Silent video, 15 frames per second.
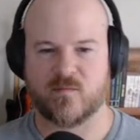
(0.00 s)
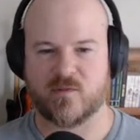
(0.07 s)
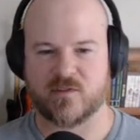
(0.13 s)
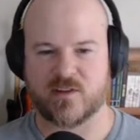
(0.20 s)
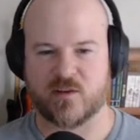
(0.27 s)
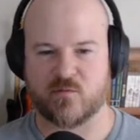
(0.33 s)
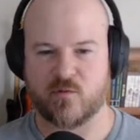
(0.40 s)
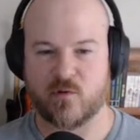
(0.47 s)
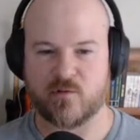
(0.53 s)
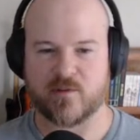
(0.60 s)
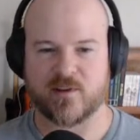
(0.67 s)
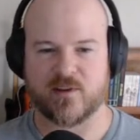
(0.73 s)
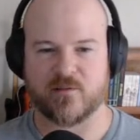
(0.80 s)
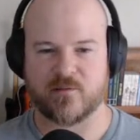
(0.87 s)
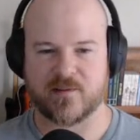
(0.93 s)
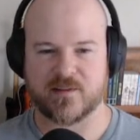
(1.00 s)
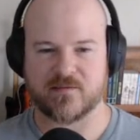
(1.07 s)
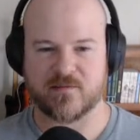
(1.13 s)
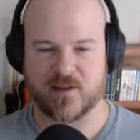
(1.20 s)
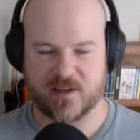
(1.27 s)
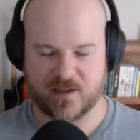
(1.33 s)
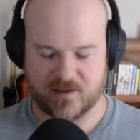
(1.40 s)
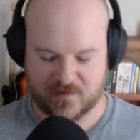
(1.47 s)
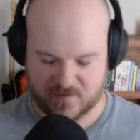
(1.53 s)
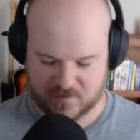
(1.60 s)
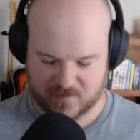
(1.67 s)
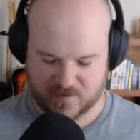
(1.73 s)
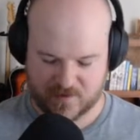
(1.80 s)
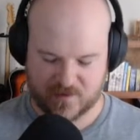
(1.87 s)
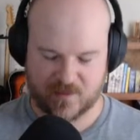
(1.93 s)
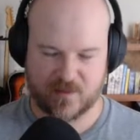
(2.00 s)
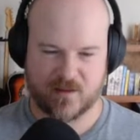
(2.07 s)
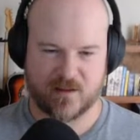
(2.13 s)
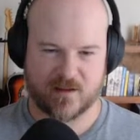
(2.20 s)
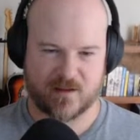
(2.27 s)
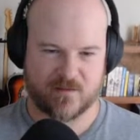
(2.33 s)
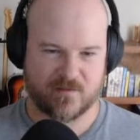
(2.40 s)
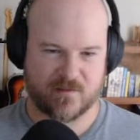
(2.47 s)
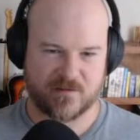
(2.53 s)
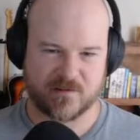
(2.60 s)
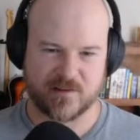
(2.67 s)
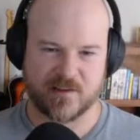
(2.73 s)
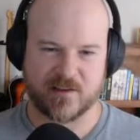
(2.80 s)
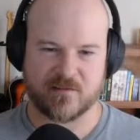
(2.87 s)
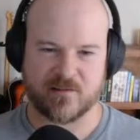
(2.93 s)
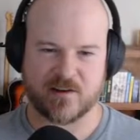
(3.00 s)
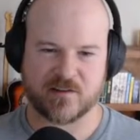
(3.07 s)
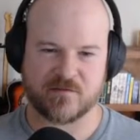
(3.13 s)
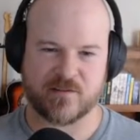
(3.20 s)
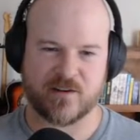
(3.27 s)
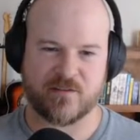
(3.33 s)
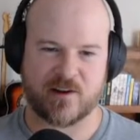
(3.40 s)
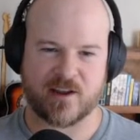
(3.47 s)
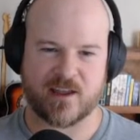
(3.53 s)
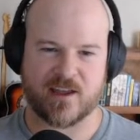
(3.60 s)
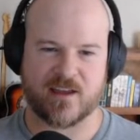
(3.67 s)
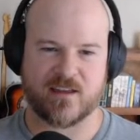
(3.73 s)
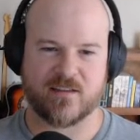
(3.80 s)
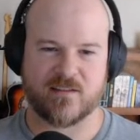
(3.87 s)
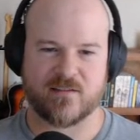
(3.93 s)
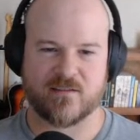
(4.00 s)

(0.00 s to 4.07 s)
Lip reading: They ruined it a recent raid. I love using alliteration whenever I can.